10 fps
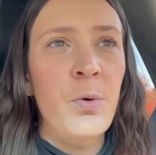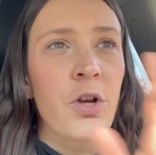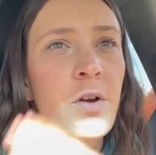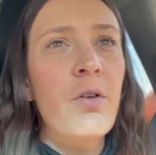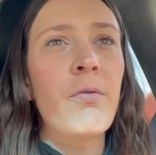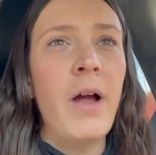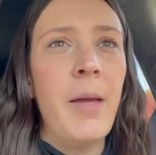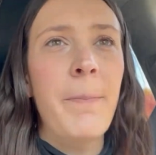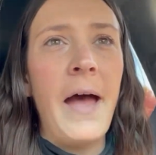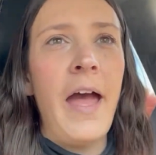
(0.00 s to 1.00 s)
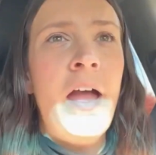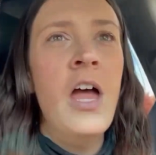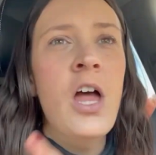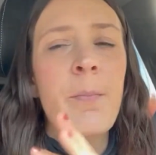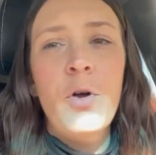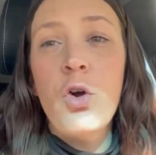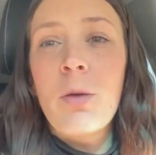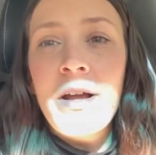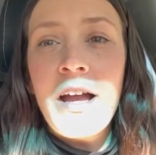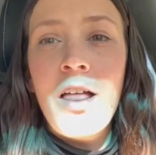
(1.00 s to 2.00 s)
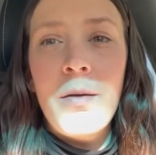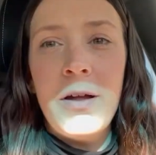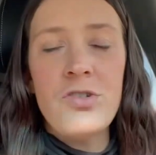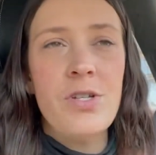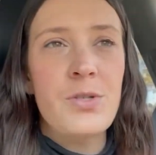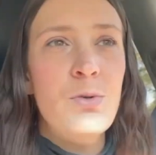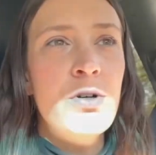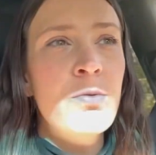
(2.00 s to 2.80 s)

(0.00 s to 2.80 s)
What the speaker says: We're going right by McCormick Elementary School,